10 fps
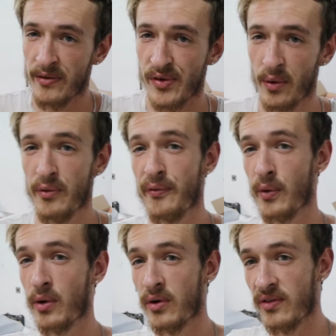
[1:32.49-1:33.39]
So
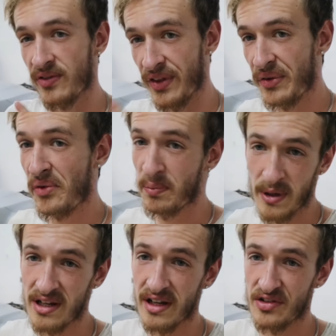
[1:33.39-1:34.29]
for this
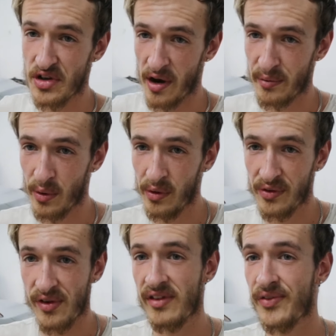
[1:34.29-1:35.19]
speed in general,
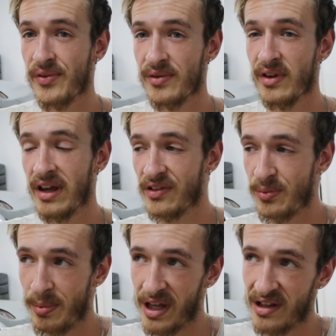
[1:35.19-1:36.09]
since
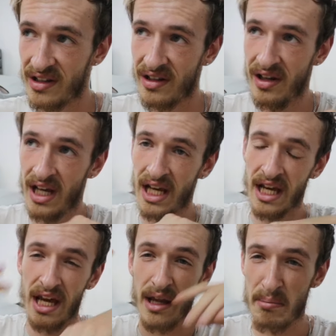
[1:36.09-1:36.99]
it's been
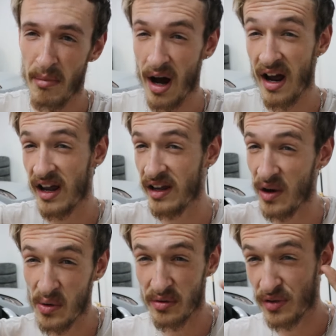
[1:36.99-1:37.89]
in my
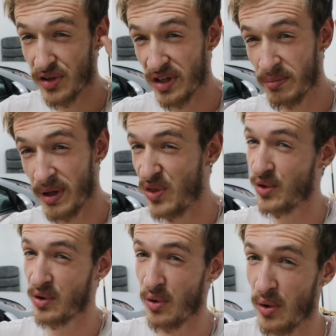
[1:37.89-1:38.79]
ownership and
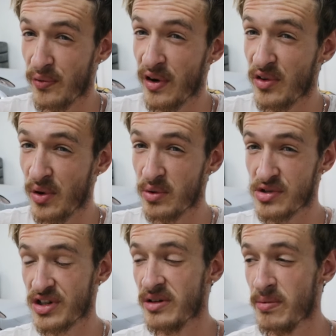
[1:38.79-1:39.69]
the girlfriend's
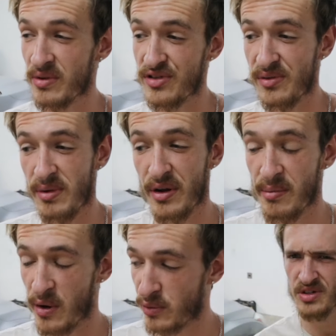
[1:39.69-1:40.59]
ownership, which has been
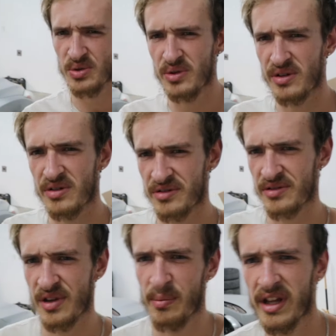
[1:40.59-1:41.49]
about 2 years
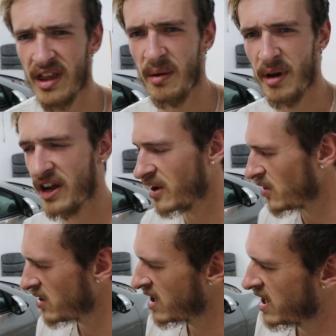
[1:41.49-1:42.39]
or something like that by now,